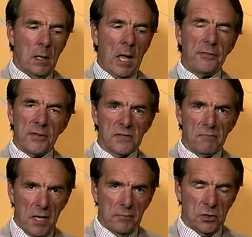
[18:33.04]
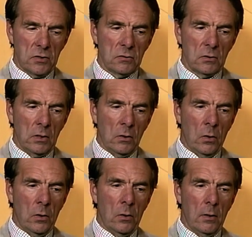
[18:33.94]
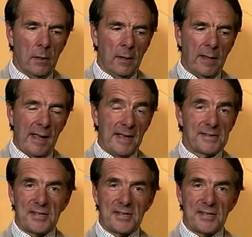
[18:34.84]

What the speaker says: At this moment, as